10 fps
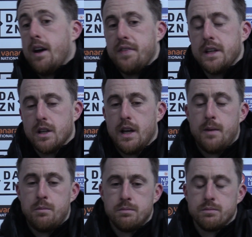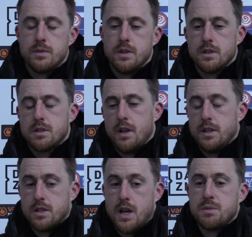I think
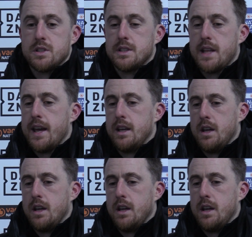in terms of today,